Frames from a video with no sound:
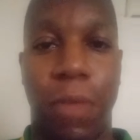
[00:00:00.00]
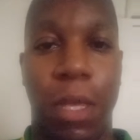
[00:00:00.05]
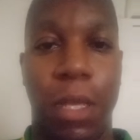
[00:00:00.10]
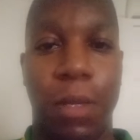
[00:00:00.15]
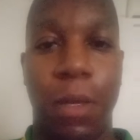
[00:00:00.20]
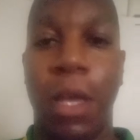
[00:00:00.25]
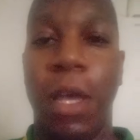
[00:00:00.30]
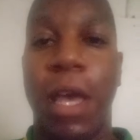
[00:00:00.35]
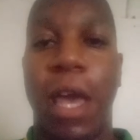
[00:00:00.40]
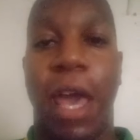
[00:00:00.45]

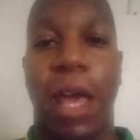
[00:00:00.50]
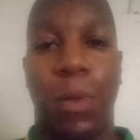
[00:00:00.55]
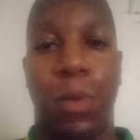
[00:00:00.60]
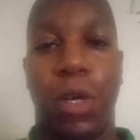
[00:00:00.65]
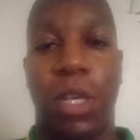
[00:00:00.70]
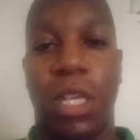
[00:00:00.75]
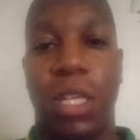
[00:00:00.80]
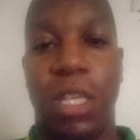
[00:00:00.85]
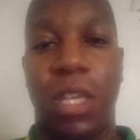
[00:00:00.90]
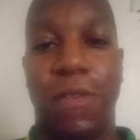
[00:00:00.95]
They
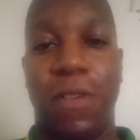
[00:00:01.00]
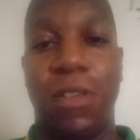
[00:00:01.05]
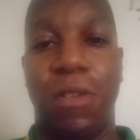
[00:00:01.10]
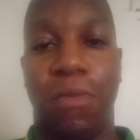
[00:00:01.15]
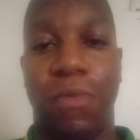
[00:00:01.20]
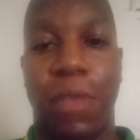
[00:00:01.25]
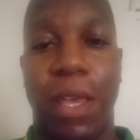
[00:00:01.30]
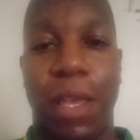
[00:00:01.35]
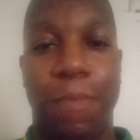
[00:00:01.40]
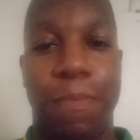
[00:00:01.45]
look you
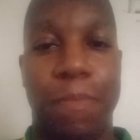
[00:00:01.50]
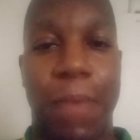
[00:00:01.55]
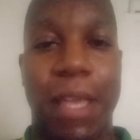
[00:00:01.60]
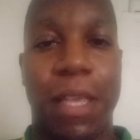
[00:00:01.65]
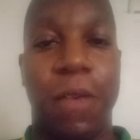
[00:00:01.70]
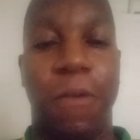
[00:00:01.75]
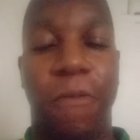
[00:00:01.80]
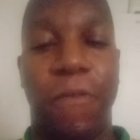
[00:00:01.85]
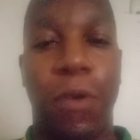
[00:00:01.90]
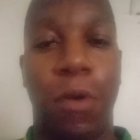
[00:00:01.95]
know they
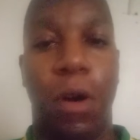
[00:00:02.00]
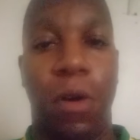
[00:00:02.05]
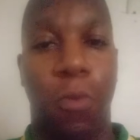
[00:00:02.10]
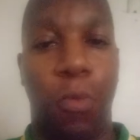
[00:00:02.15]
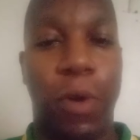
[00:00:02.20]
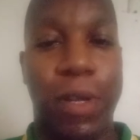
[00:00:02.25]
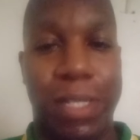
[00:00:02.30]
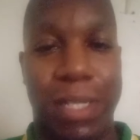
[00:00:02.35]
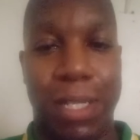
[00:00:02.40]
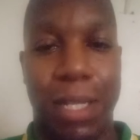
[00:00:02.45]
make him feel
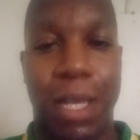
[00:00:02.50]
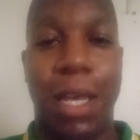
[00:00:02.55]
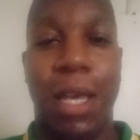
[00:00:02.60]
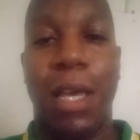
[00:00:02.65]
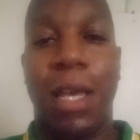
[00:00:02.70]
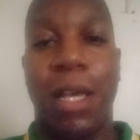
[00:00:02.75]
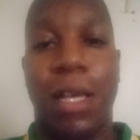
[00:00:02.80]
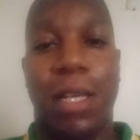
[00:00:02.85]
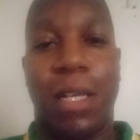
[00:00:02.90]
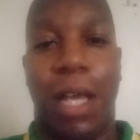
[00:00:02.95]
unwanted.
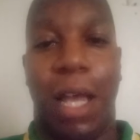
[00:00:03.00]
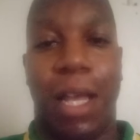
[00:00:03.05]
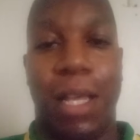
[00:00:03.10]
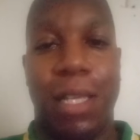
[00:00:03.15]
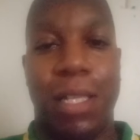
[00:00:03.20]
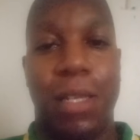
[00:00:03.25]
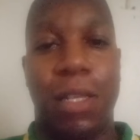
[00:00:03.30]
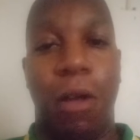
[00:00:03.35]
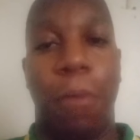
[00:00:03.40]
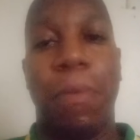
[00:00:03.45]
Uh,
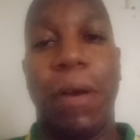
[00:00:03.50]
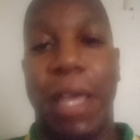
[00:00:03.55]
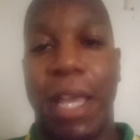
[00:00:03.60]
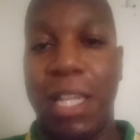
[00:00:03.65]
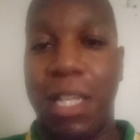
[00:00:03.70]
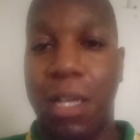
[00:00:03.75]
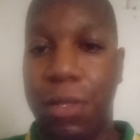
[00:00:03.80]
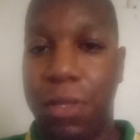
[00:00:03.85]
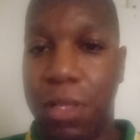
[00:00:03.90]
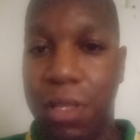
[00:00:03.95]
you know, but
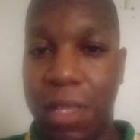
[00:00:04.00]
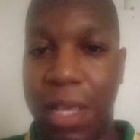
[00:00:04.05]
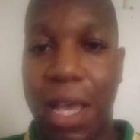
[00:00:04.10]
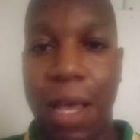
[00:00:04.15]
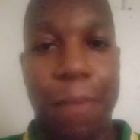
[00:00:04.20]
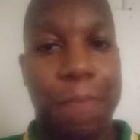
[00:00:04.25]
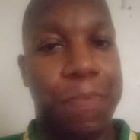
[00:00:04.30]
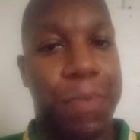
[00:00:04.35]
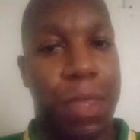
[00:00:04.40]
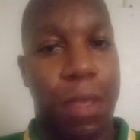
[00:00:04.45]
any other than
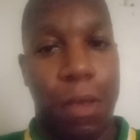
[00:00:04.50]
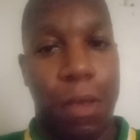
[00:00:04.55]
that,